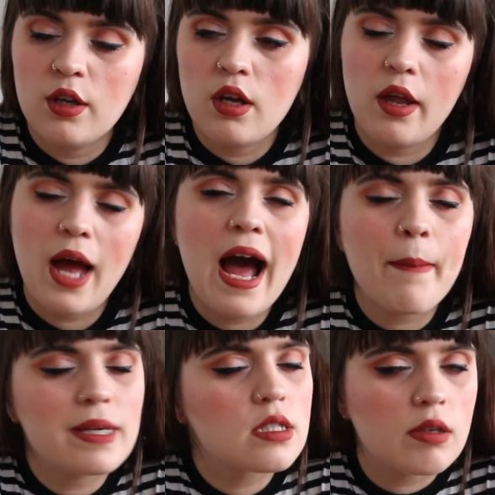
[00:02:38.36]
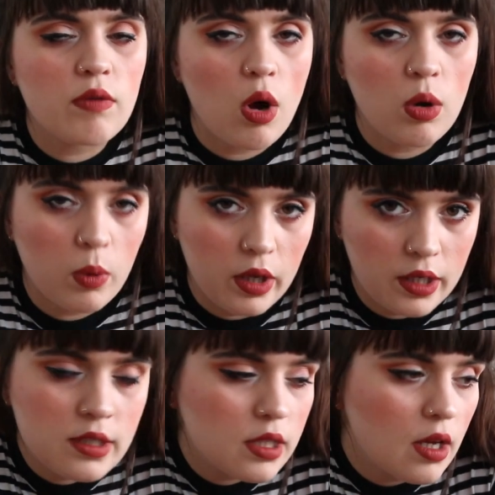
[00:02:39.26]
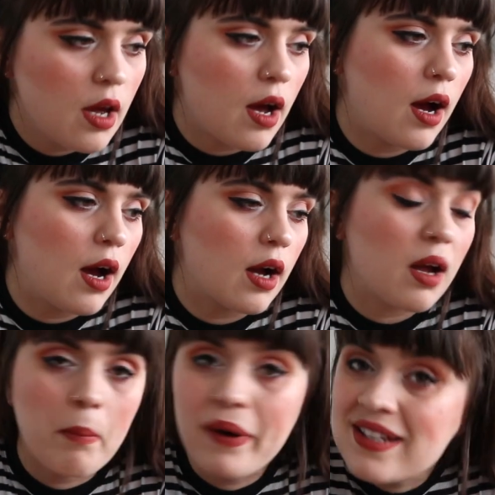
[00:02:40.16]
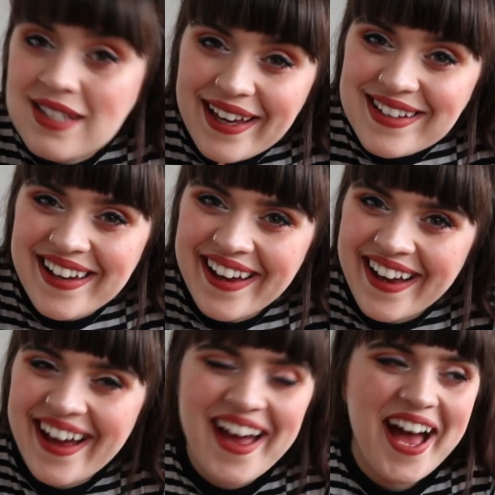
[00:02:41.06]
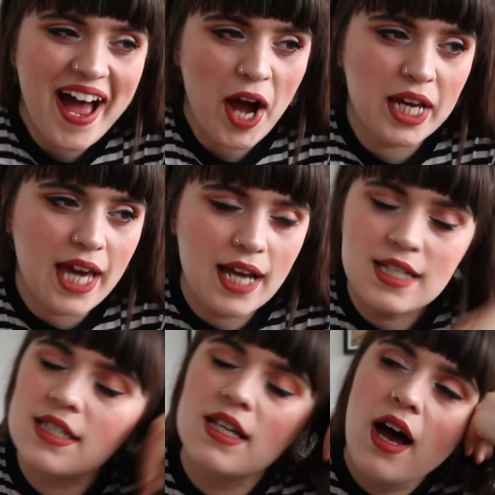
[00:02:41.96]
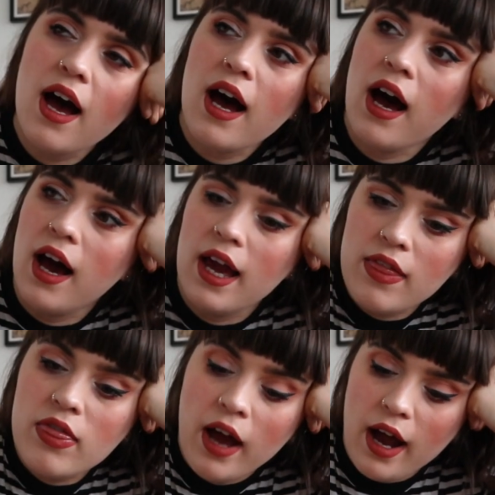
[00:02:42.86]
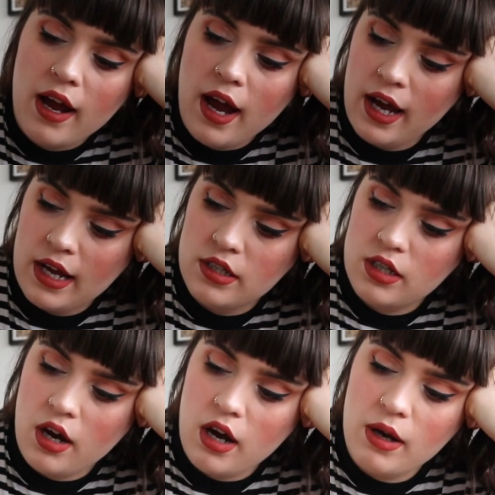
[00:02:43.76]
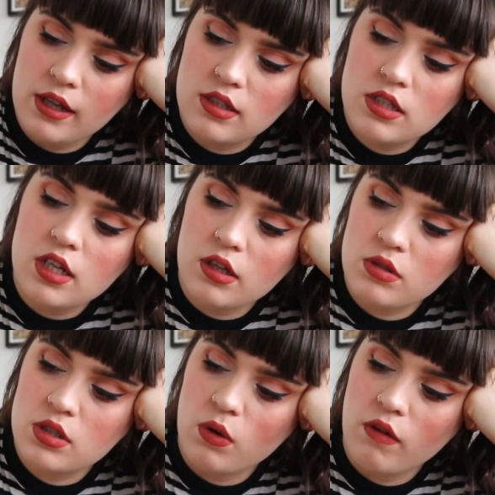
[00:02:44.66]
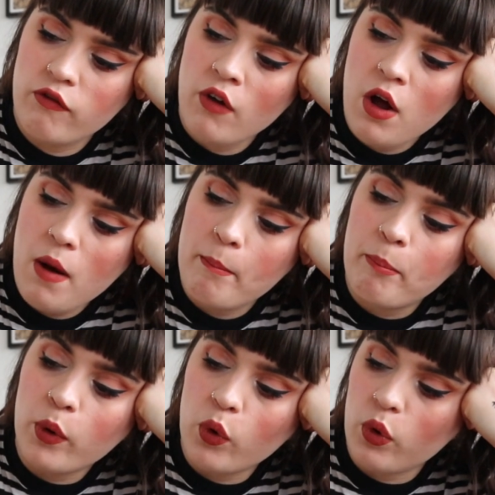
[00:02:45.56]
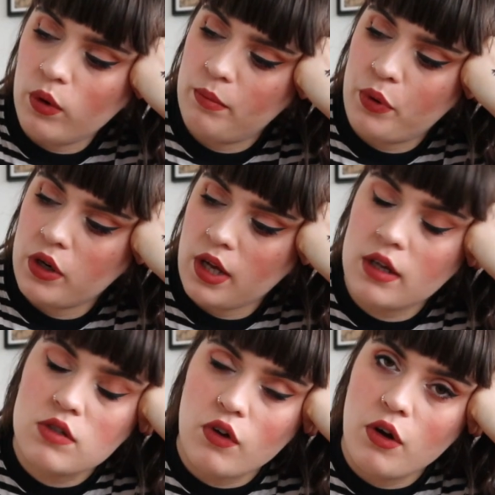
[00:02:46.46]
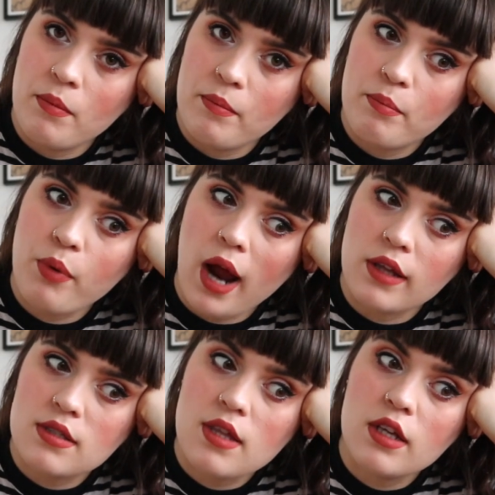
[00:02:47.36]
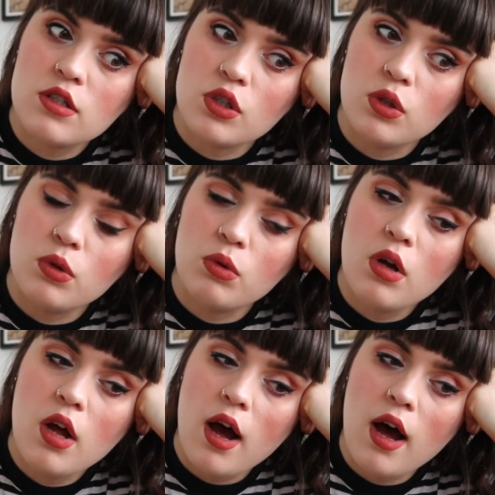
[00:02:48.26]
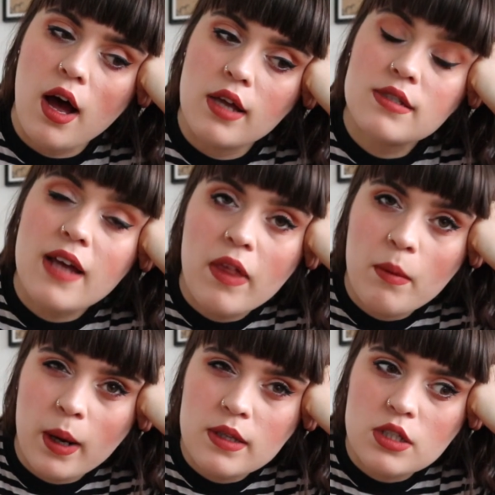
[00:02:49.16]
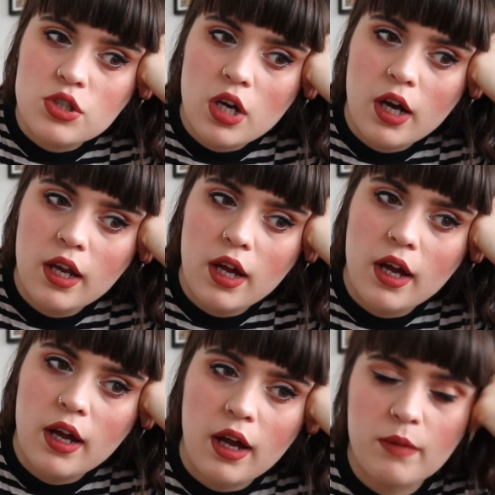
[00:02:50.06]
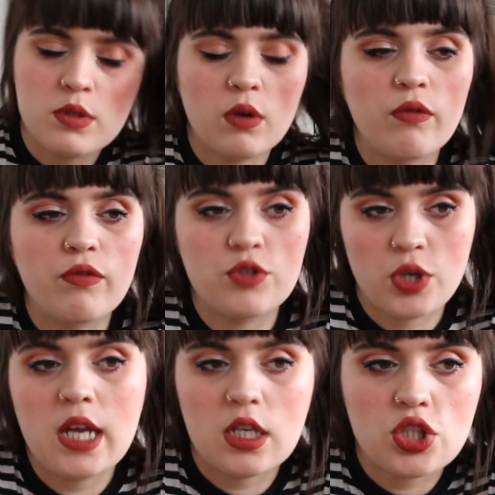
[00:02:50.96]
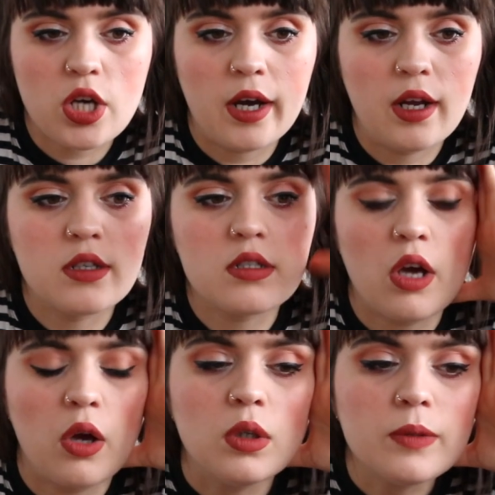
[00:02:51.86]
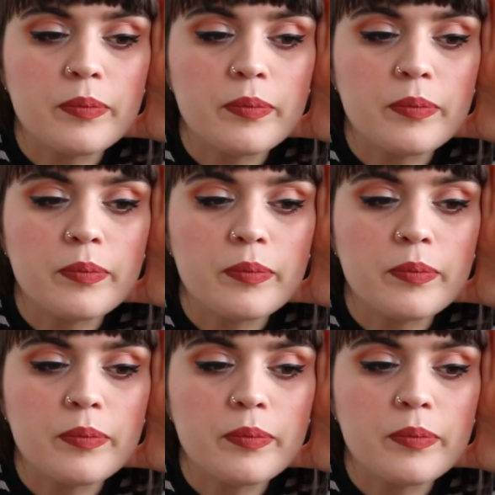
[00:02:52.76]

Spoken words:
happy is the wrong word, complicit, I guess, in that, and I had still sort of bought products from brands that do sell their brands in China and sort of trade in China. So